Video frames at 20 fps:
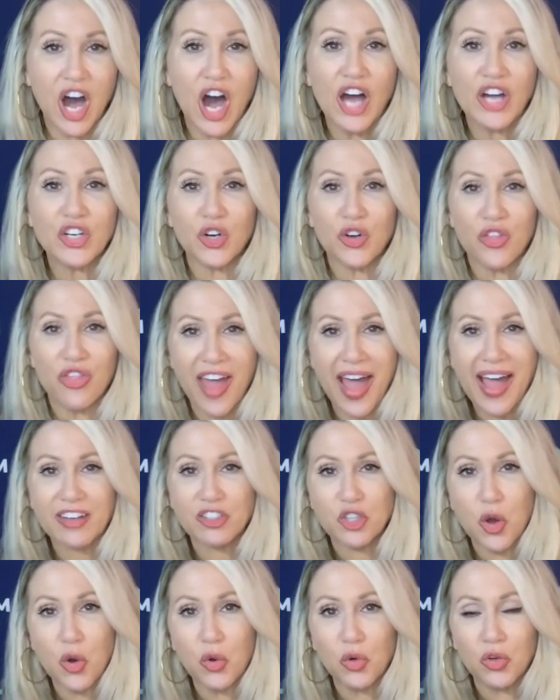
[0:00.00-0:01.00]
under that
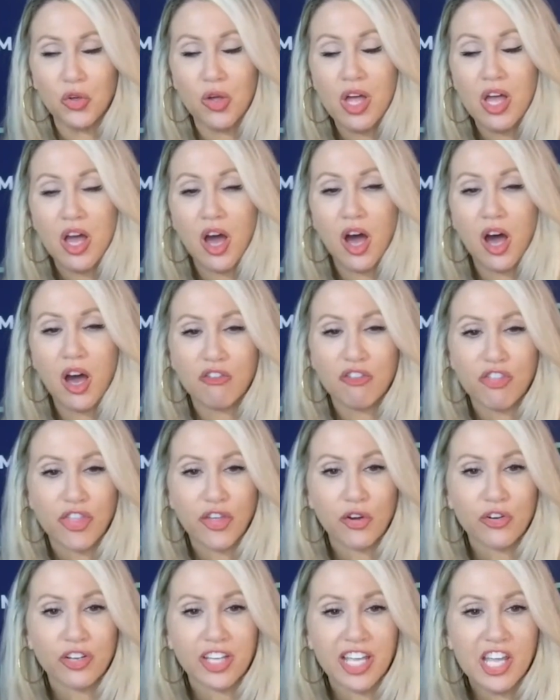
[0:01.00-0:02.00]
total of
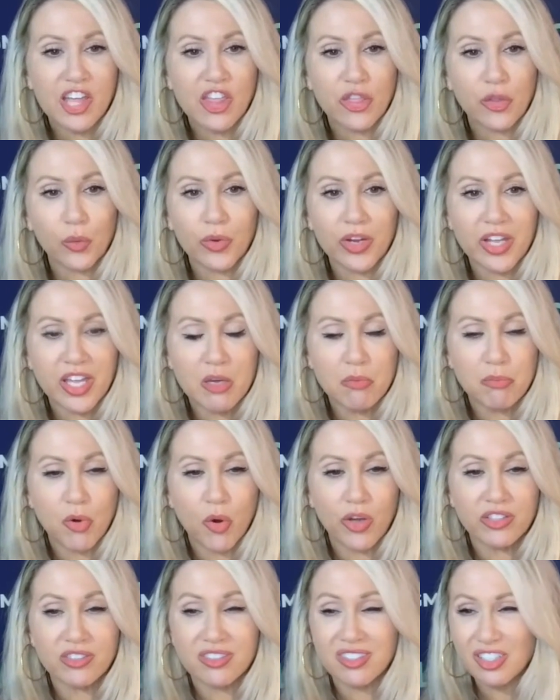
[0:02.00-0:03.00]
33 points.